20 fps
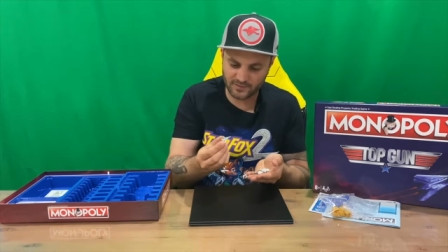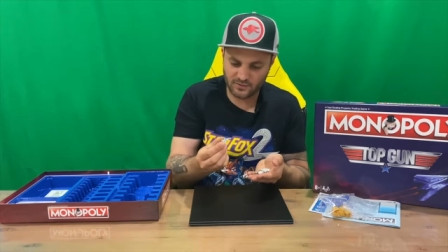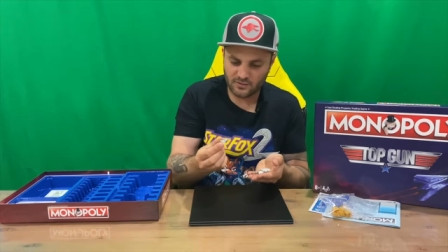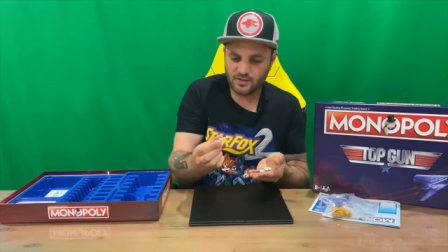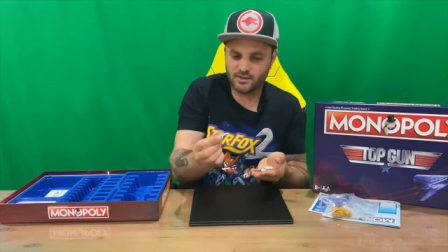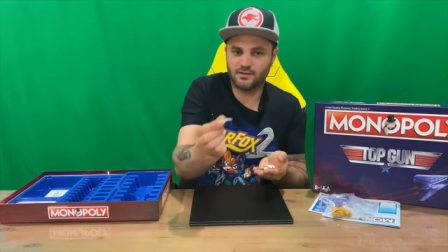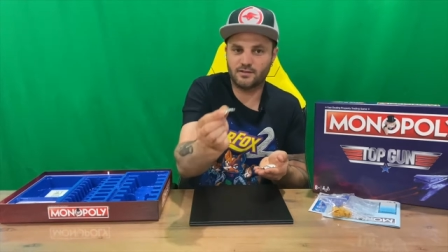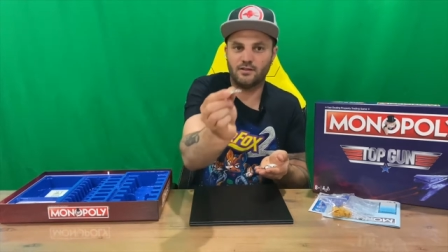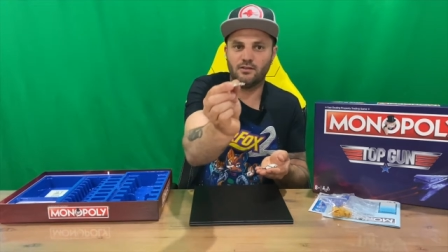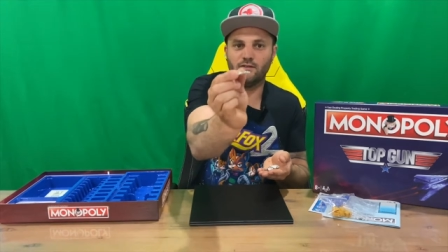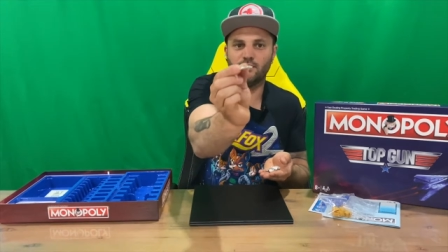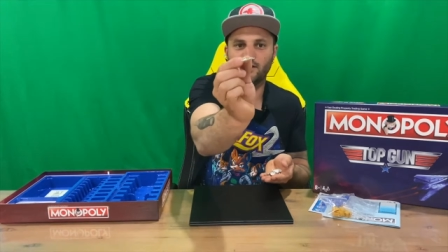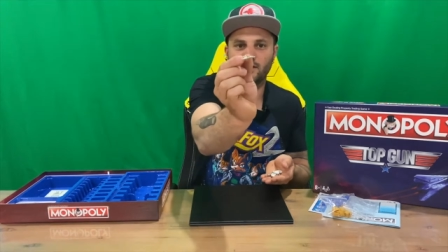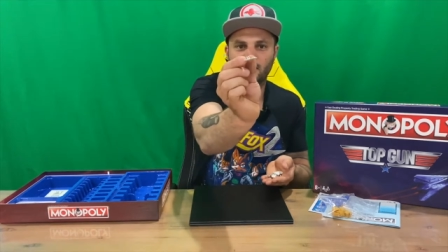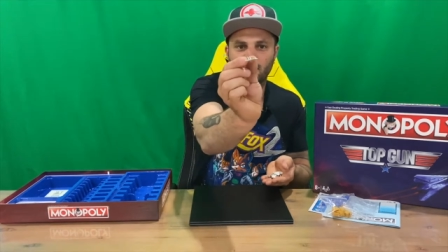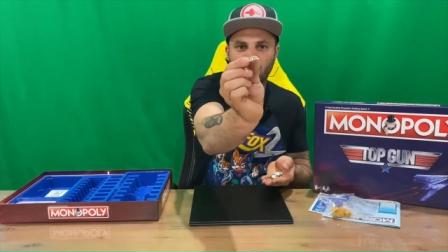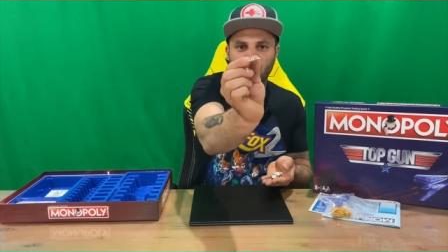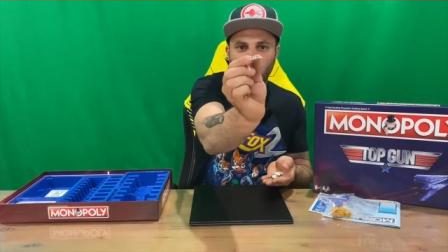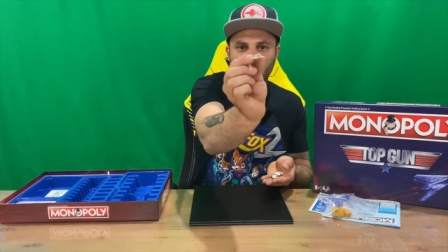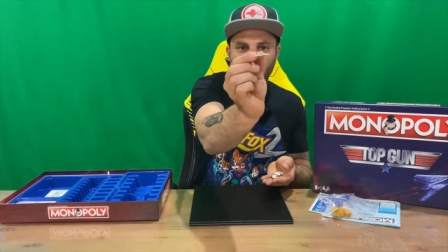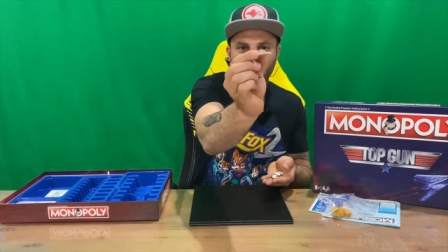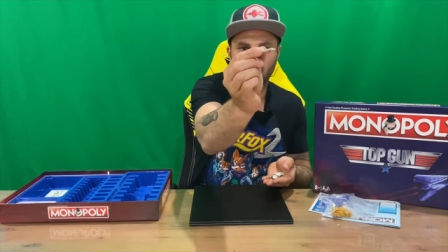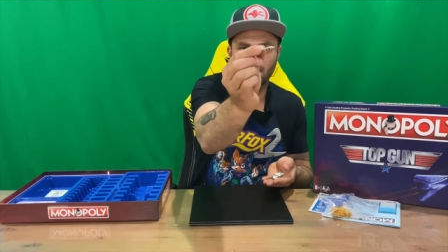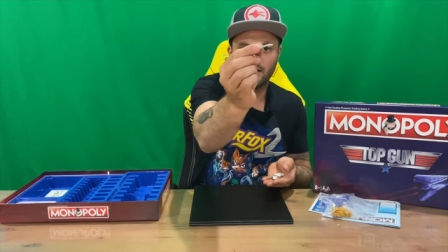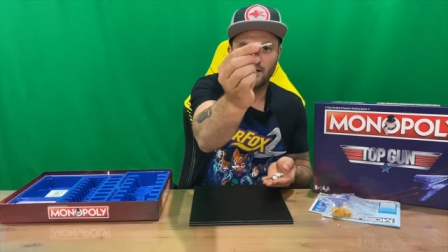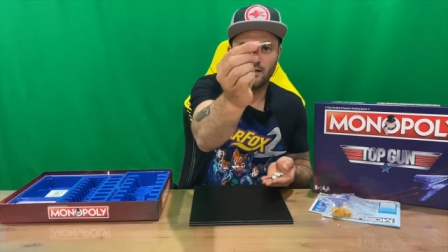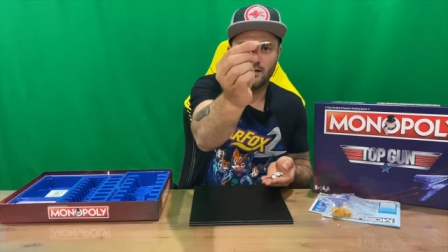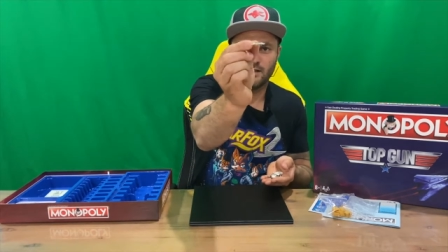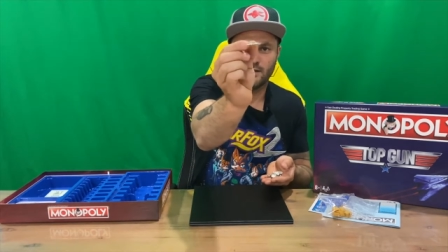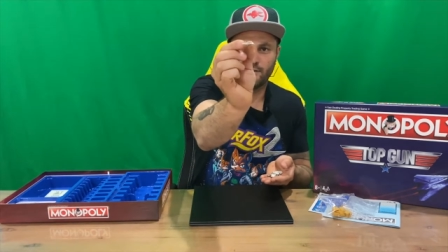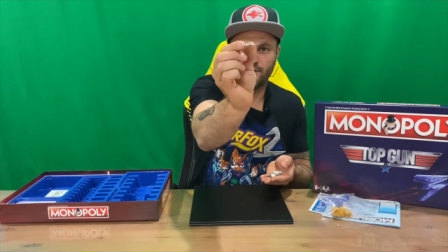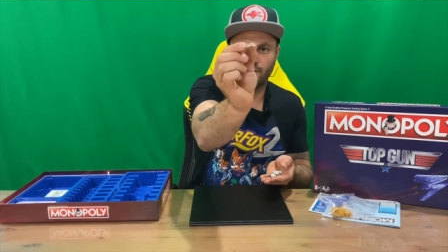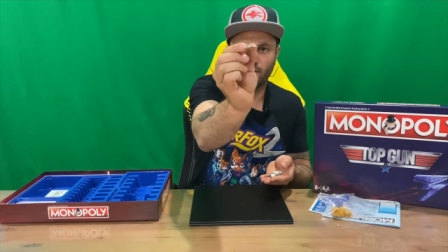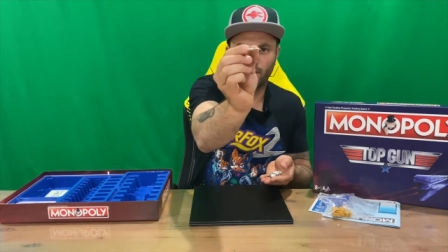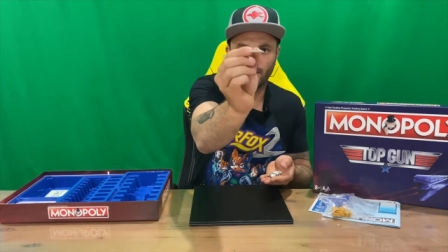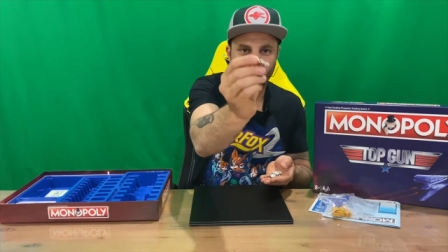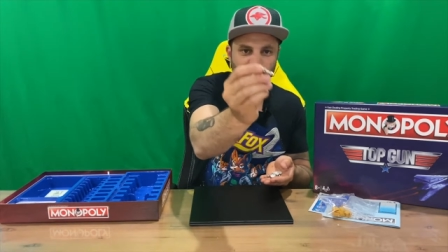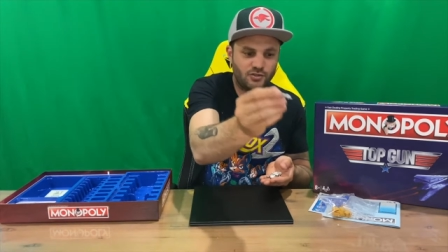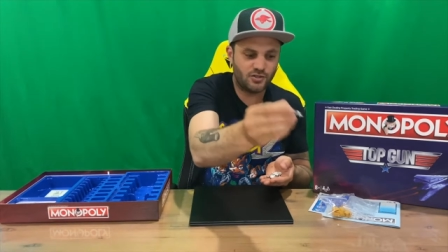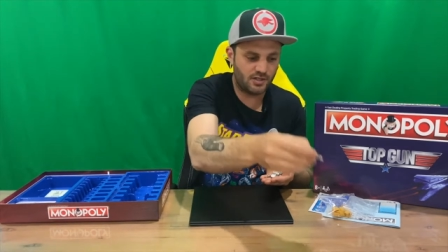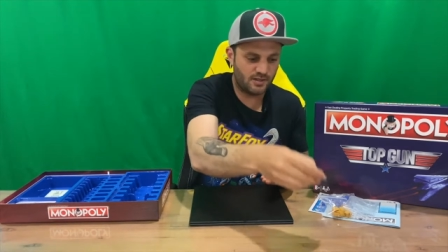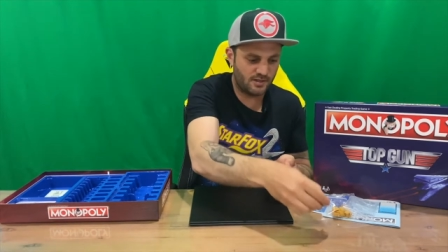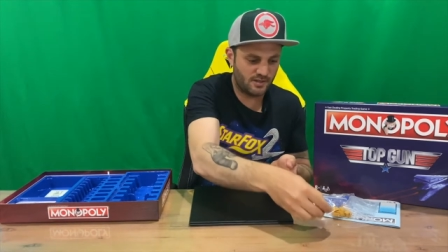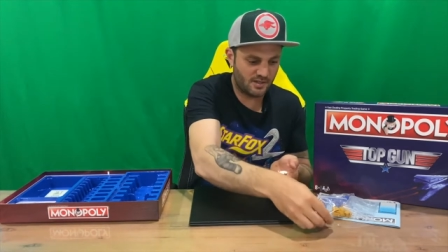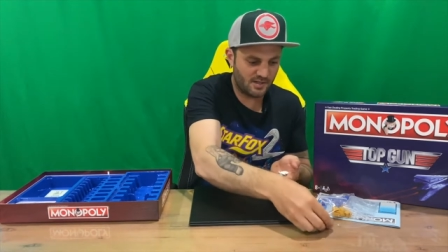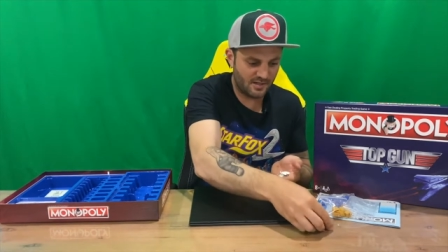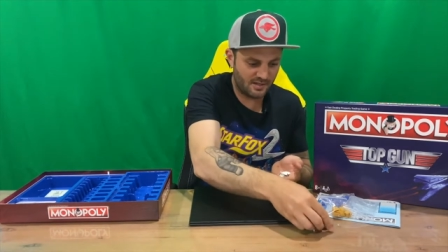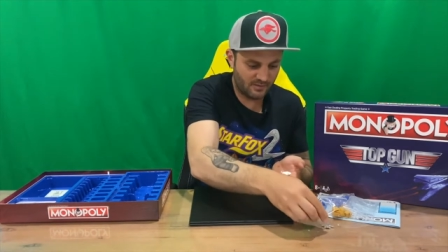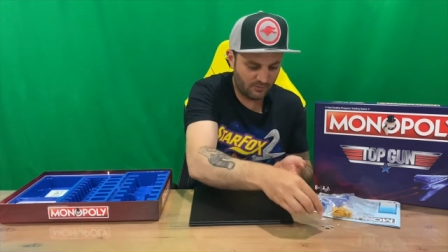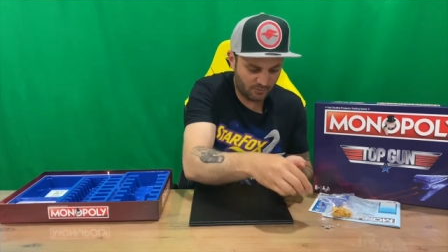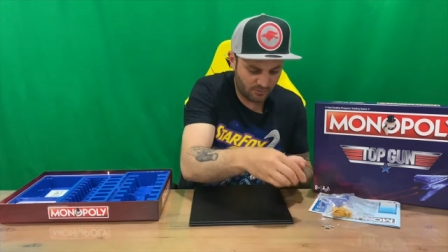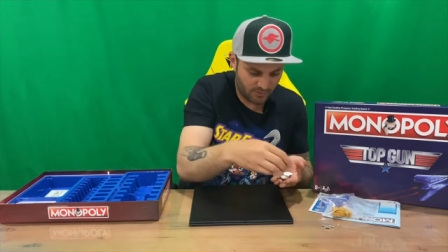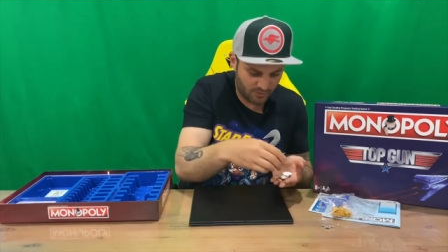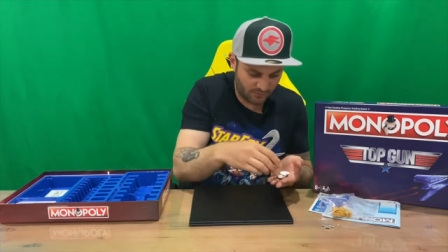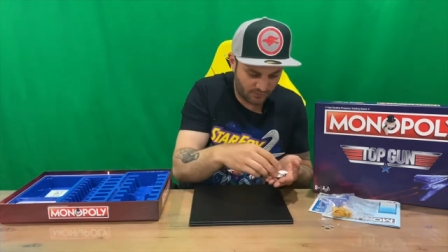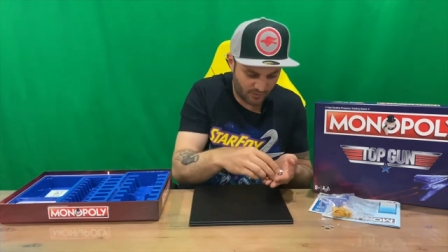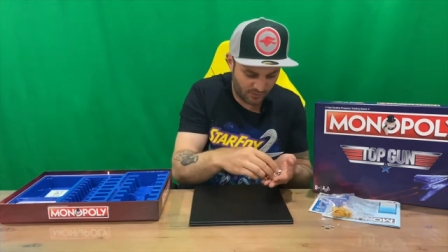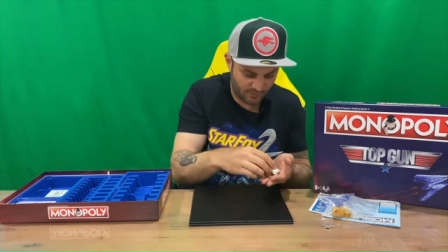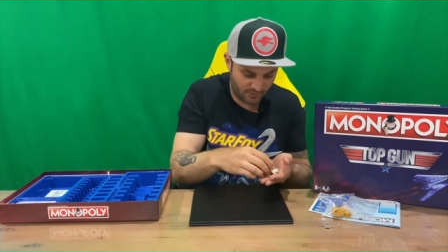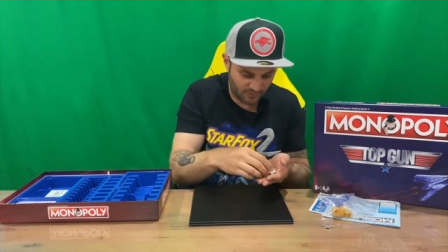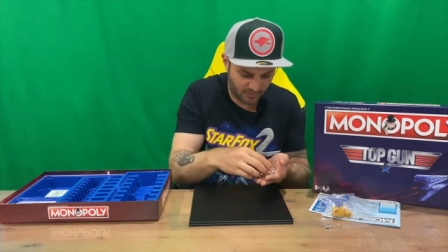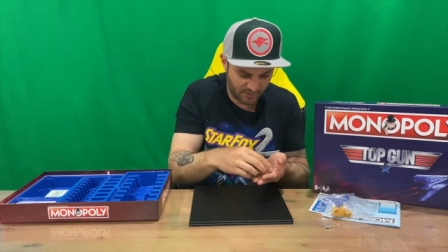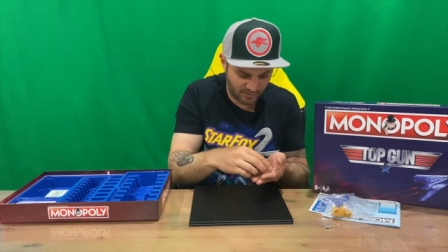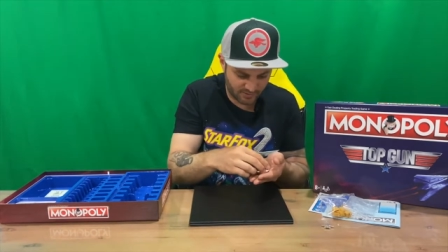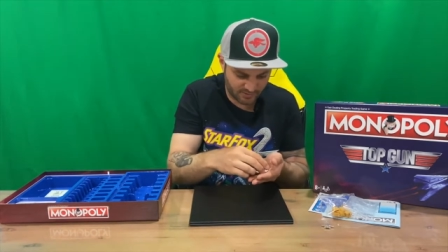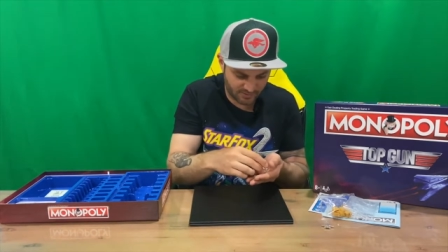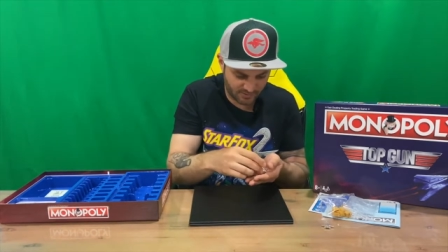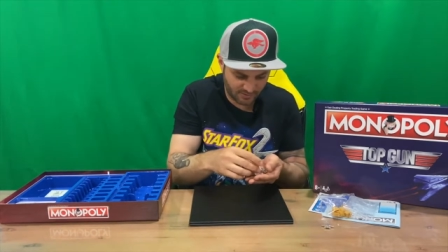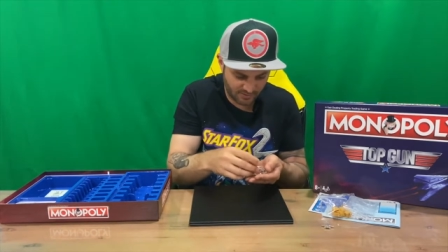So you got the uh, the fighter jet there, which is very nice.